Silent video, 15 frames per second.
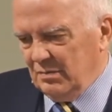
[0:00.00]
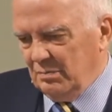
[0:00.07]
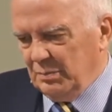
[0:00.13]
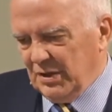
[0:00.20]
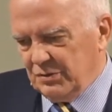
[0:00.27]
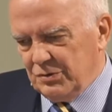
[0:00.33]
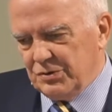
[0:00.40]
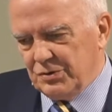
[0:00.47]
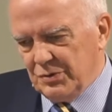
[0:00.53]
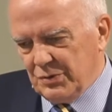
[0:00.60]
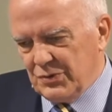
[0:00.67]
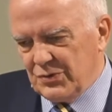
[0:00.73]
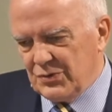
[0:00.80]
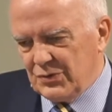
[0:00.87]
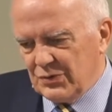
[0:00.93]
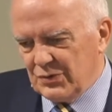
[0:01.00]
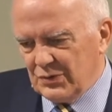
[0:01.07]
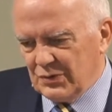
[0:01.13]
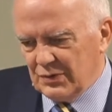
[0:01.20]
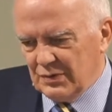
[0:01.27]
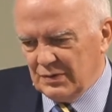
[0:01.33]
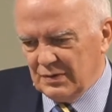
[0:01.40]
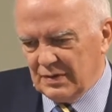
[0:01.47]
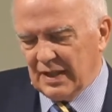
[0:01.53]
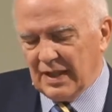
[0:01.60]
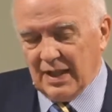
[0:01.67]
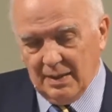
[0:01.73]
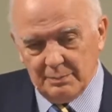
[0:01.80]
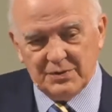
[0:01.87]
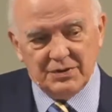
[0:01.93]
but truth
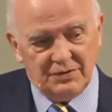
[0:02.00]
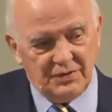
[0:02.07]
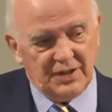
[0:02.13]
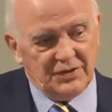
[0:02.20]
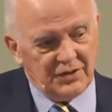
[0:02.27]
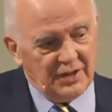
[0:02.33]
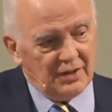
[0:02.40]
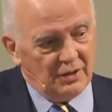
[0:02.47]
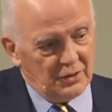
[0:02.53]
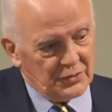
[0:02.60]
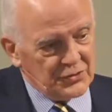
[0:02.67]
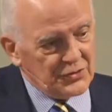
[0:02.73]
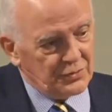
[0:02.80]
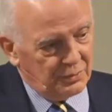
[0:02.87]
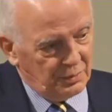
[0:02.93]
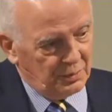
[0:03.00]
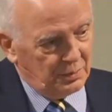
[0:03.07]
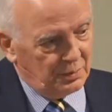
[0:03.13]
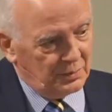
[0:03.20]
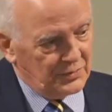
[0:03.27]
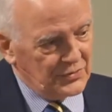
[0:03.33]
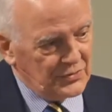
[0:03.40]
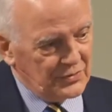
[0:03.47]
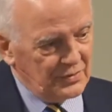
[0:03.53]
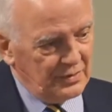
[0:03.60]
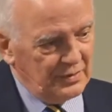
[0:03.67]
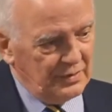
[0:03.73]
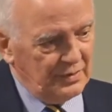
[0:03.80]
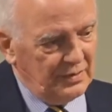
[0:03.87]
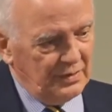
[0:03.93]
captivating our souls
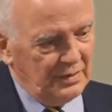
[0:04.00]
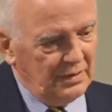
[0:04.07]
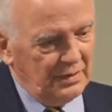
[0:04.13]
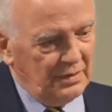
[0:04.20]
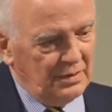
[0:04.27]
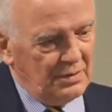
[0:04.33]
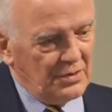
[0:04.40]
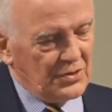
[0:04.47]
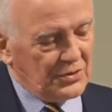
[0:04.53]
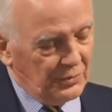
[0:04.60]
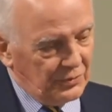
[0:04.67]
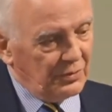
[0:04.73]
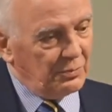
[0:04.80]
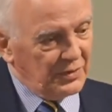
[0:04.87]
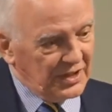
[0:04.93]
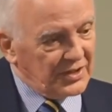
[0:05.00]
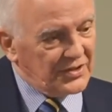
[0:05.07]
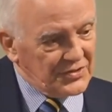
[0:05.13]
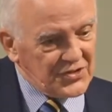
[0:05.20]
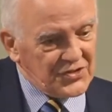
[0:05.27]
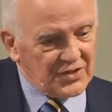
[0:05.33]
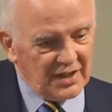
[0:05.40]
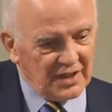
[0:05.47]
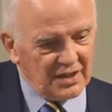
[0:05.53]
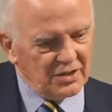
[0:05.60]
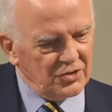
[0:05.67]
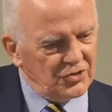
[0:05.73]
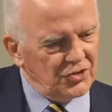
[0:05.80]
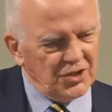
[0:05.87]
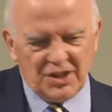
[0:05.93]
so that we can
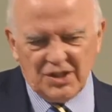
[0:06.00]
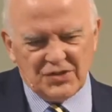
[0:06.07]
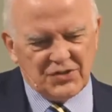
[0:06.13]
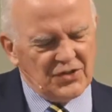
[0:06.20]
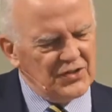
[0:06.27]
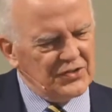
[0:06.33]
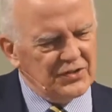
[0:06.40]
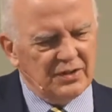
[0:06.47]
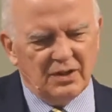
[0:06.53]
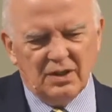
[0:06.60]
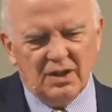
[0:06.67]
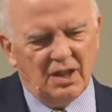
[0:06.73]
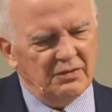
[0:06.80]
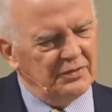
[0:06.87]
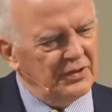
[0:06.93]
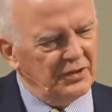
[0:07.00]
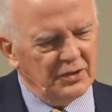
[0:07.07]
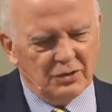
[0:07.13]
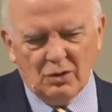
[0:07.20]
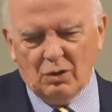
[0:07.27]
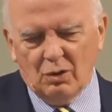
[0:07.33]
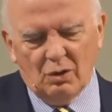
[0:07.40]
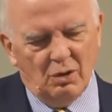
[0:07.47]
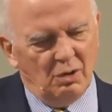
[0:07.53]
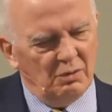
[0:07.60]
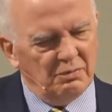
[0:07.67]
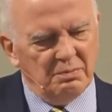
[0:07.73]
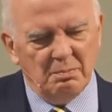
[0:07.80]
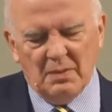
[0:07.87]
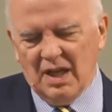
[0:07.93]
sing, Jesus, lover
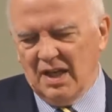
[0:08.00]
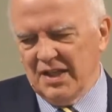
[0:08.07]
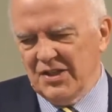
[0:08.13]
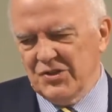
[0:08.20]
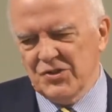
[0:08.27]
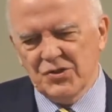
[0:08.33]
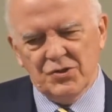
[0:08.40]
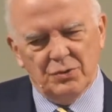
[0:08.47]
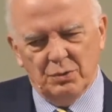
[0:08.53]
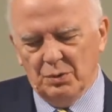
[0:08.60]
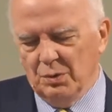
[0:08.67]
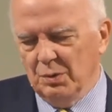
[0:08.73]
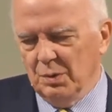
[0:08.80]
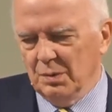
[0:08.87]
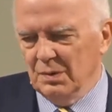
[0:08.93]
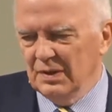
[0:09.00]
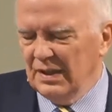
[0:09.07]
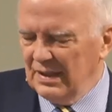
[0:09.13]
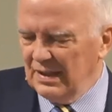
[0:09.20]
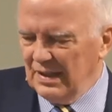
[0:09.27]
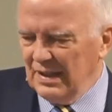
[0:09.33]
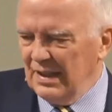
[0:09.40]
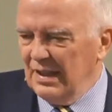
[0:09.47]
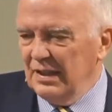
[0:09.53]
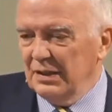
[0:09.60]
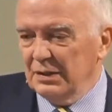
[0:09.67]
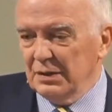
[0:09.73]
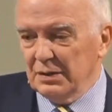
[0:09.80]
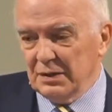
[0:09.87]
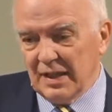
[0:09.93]
of my soul,
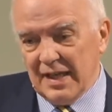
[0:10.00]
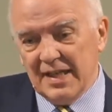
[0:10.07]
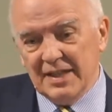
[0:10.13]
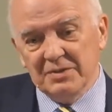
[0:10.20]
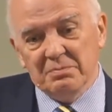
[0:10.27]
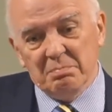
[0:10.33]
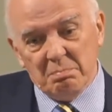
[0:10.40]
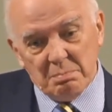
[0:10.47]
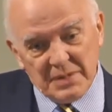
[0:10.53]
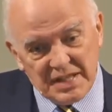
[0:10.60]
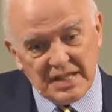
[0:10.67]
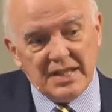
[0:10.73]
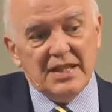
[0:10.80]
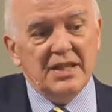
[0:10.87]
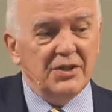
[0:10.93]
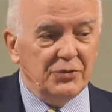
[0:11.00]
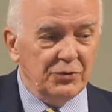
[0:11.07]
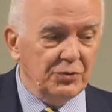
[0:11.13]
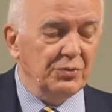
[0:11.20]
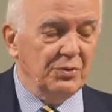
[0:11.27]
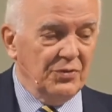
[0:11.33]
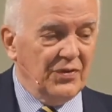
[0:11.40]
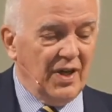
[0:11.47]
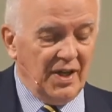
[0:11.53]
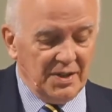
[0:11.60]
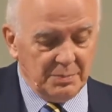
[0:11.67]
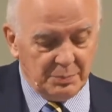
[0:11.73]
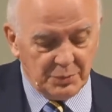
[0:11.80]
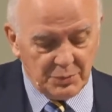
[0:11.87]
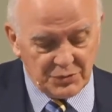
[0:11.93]
let me to thy
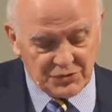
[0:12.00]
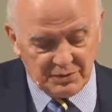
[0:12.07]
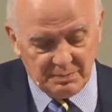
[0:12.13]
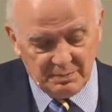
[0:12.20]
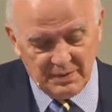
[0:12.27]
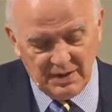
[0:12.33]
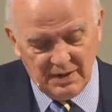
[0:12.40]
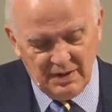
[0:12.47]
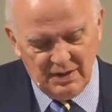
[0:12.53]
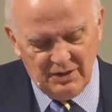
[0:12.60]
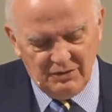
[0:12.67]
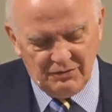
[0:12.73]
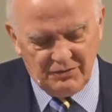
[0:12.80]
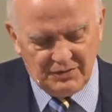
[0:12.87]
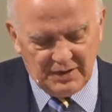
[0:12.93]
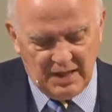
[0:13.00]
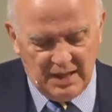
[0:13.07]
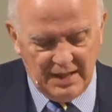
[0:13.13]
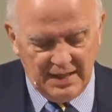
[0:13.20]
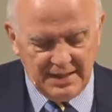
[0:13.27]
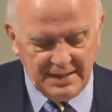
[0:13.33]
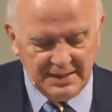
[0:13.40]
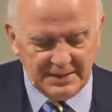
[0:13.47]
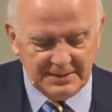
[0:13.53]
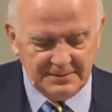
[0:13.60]
bosom fly.